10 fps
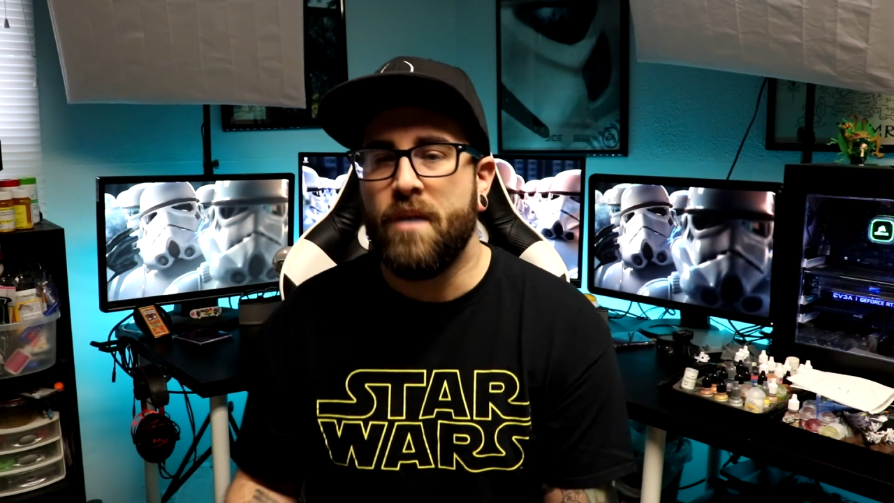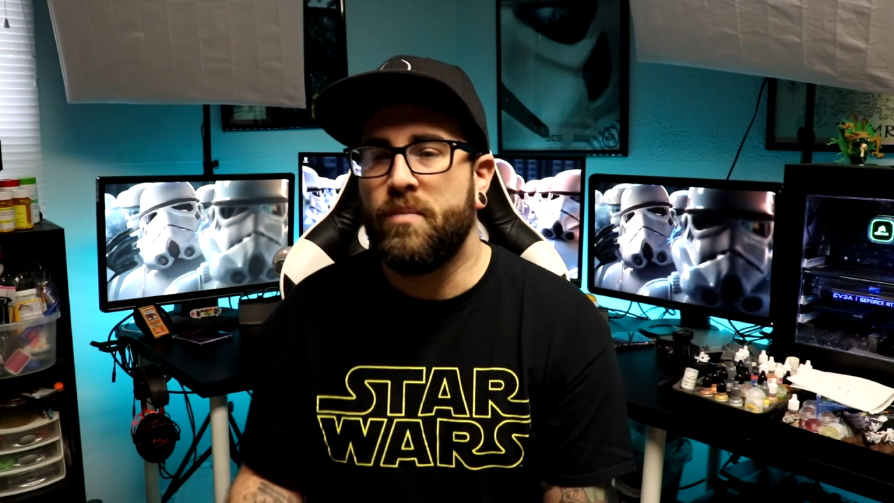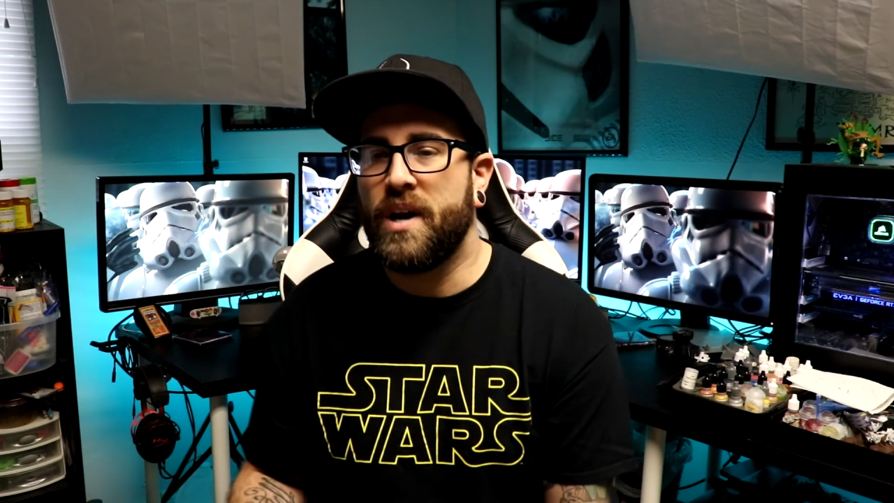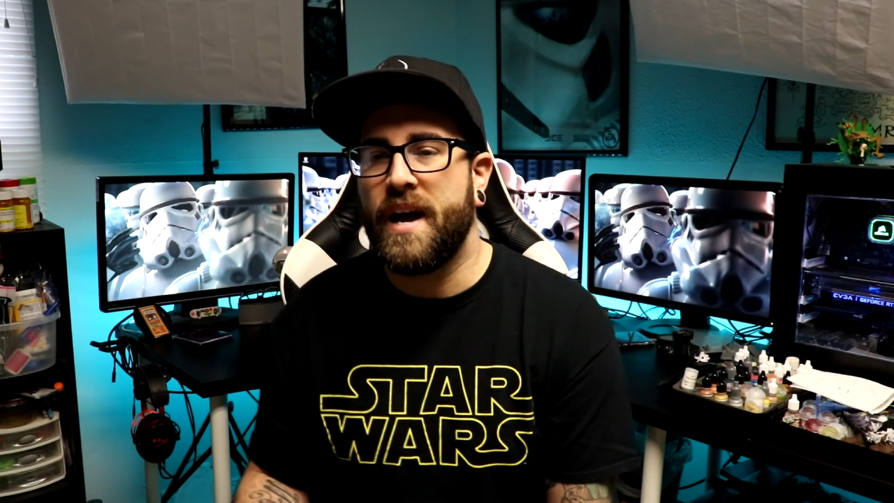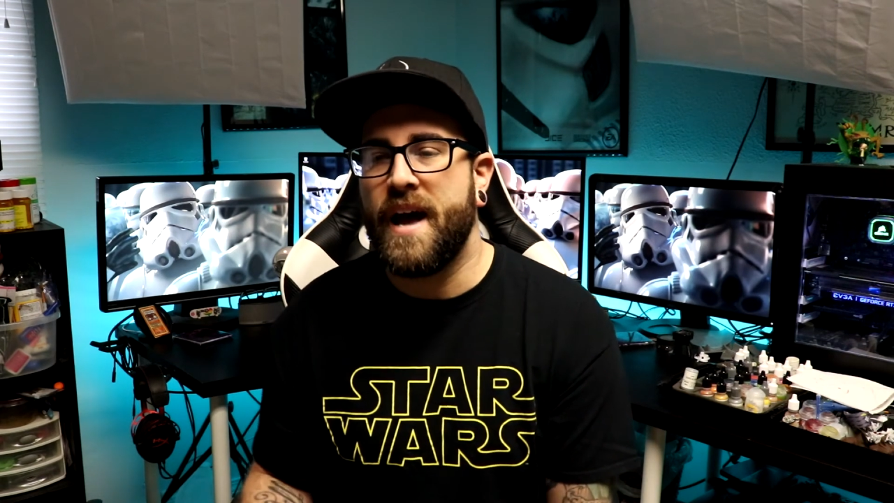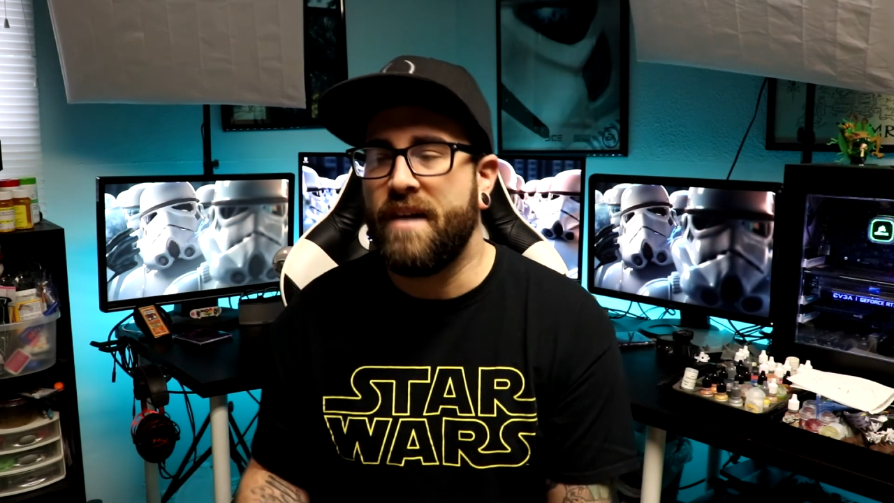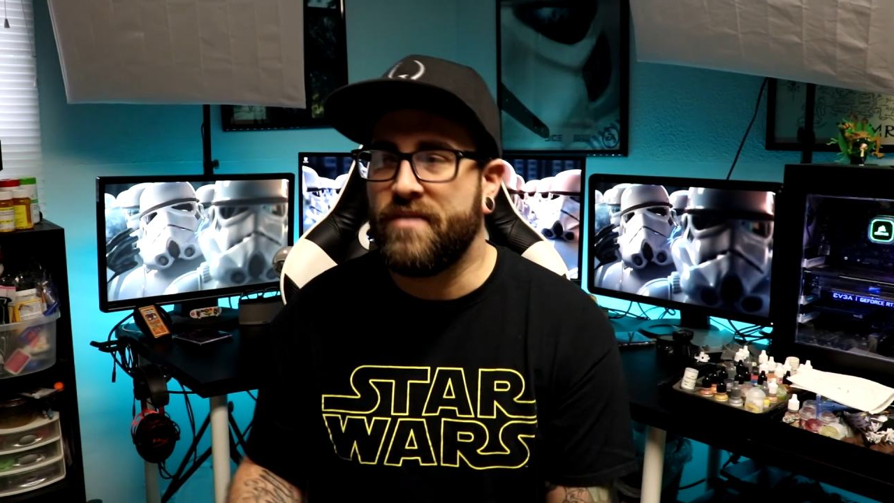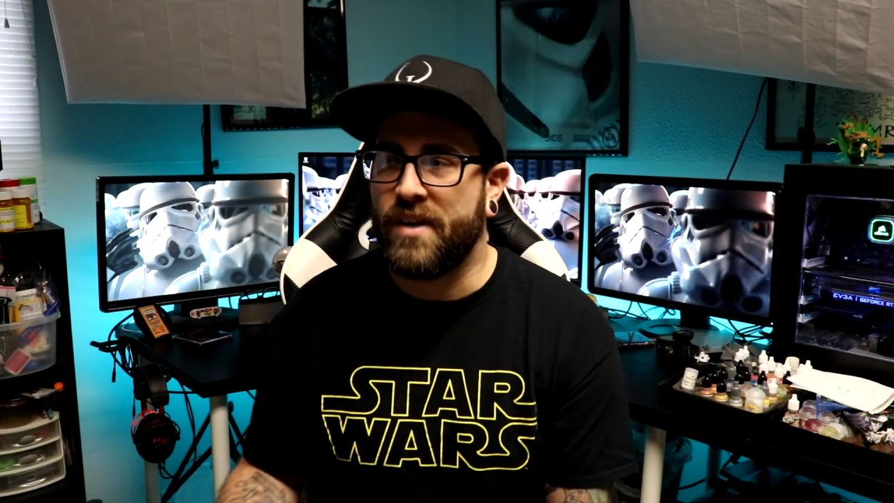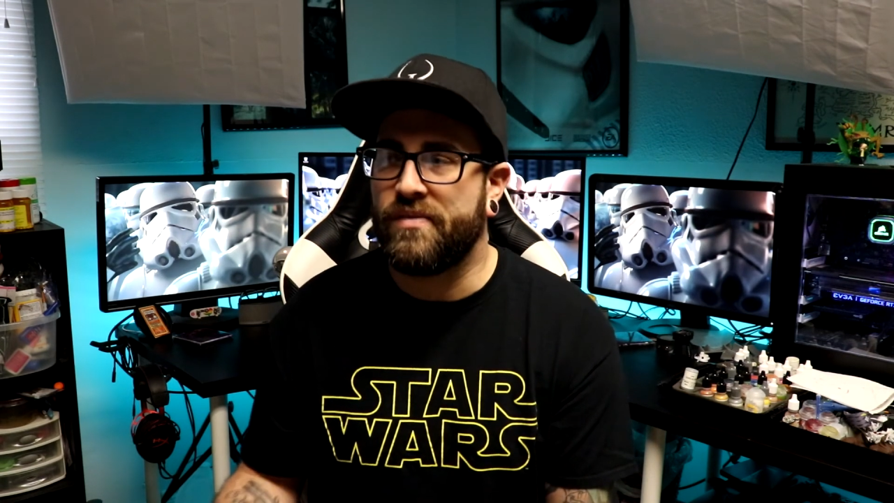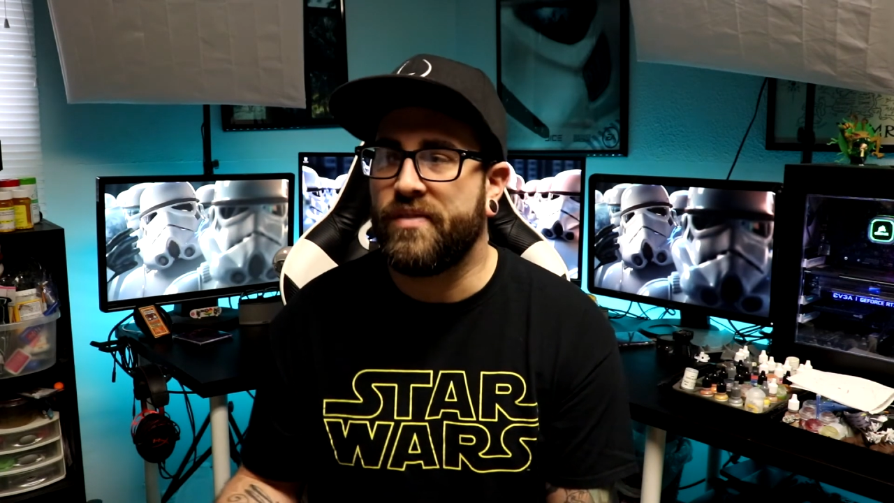but I have
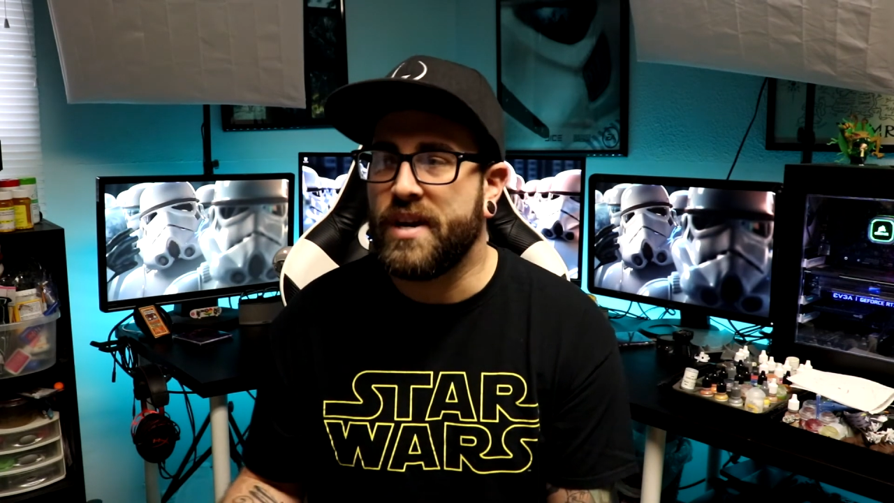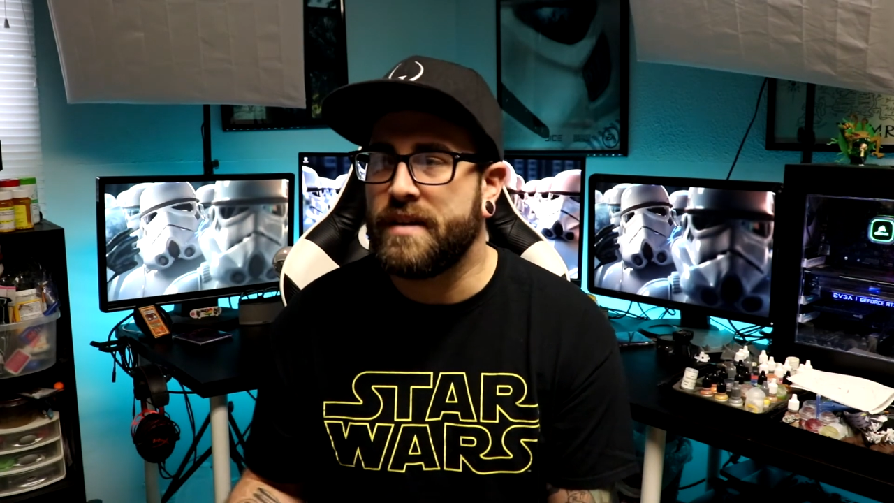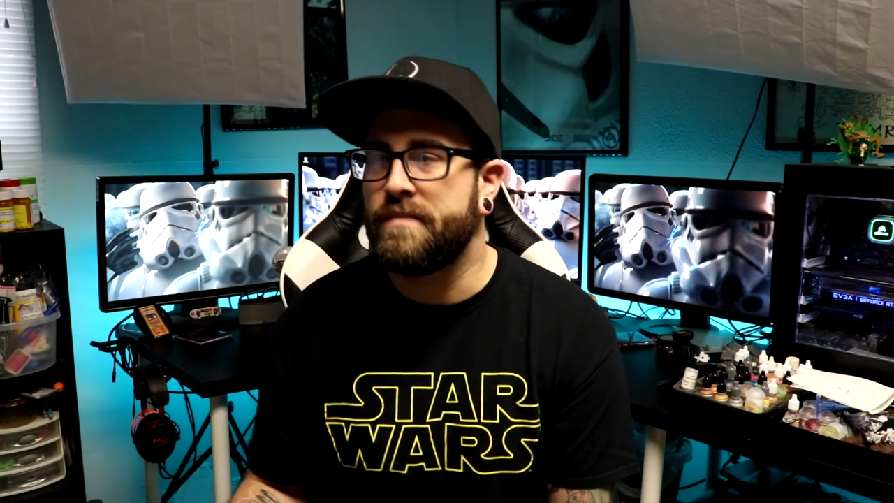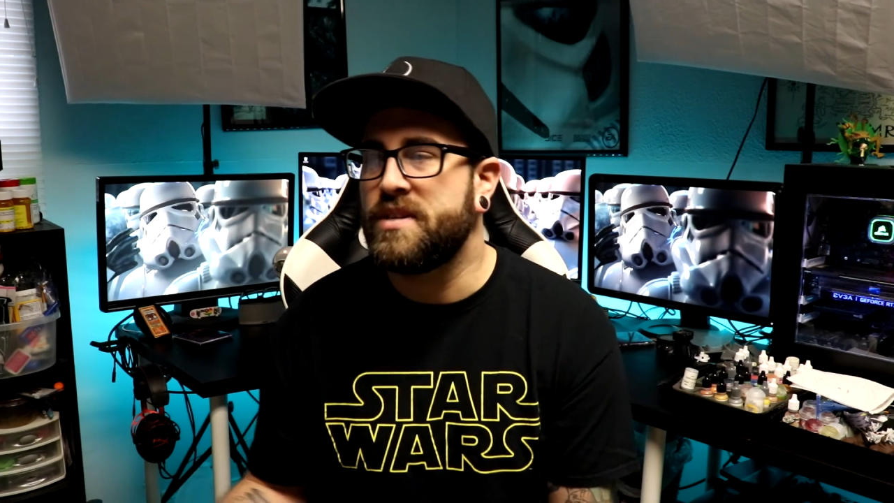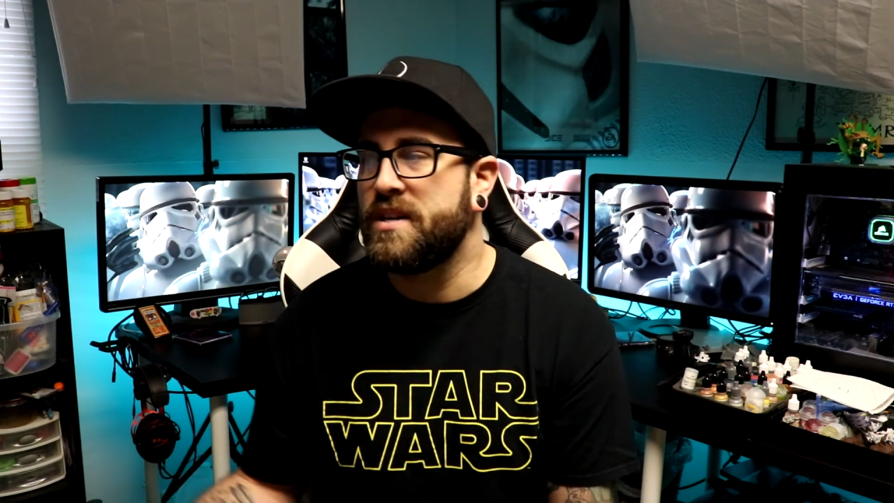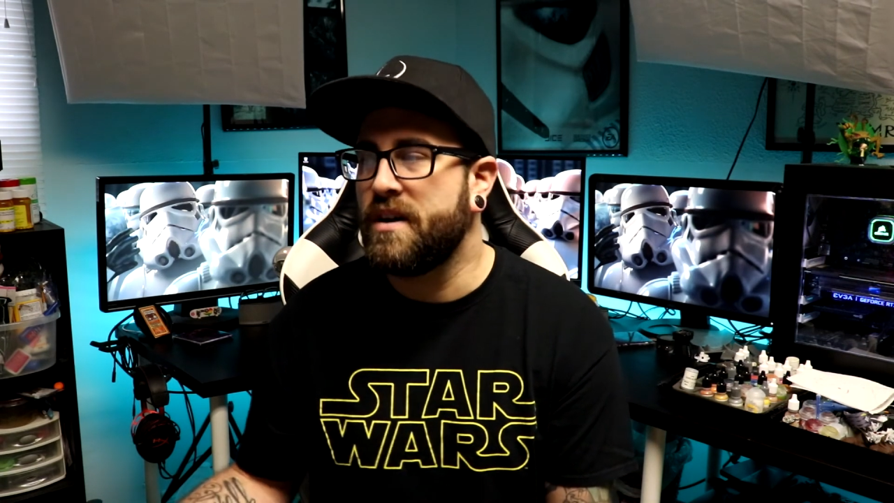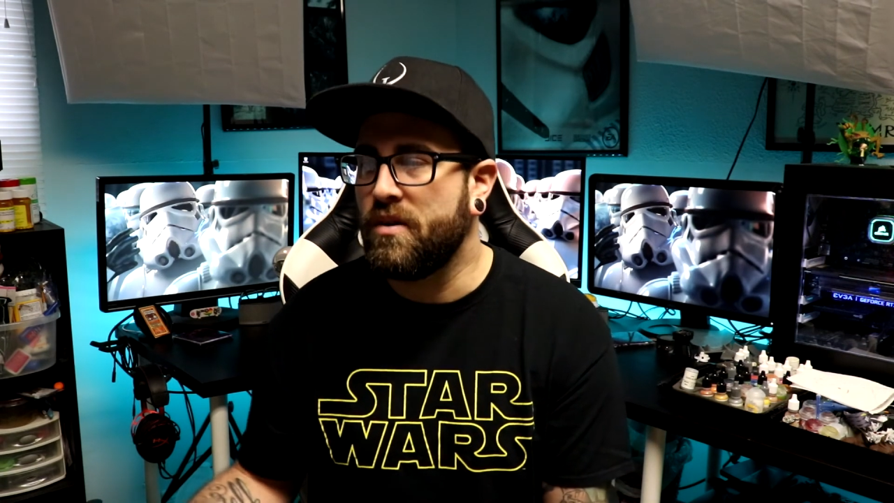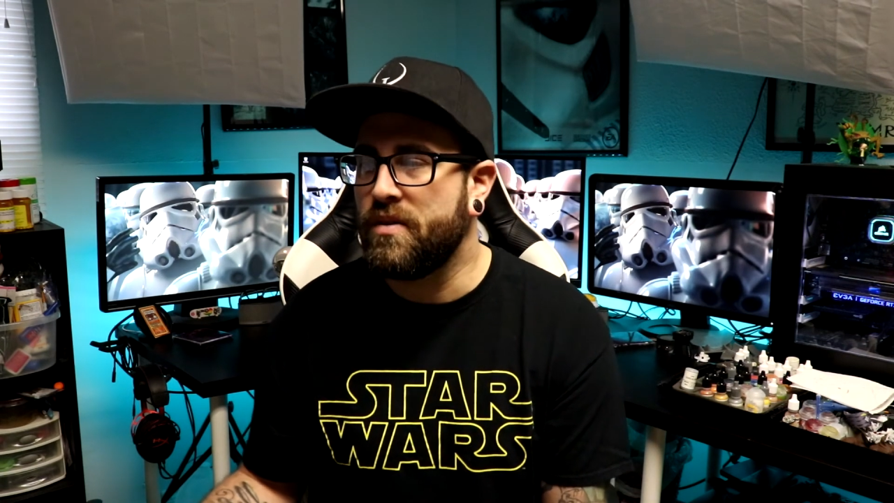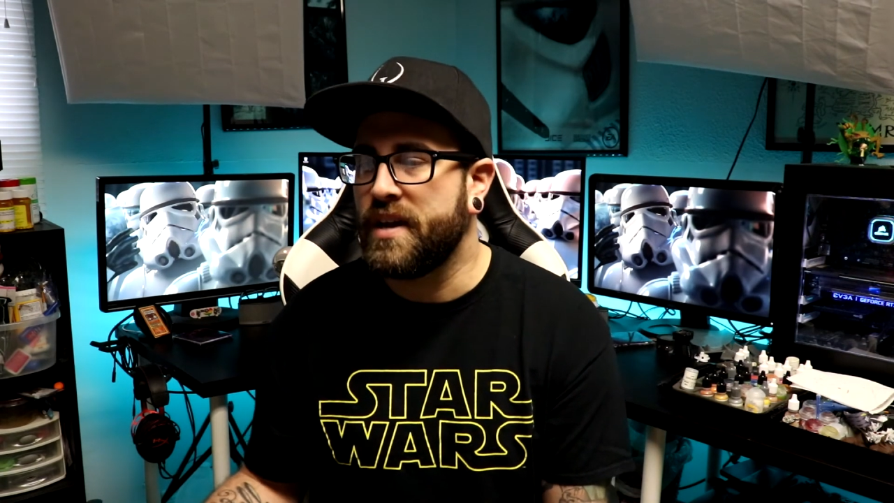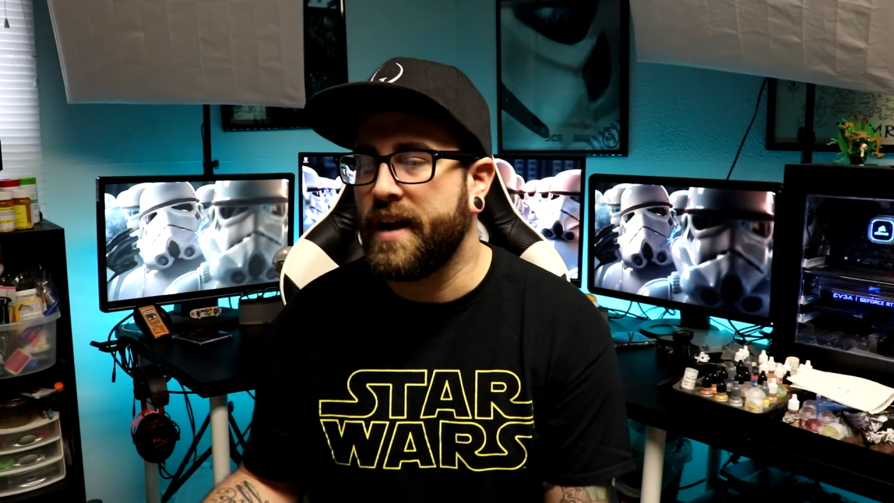that freedom to know that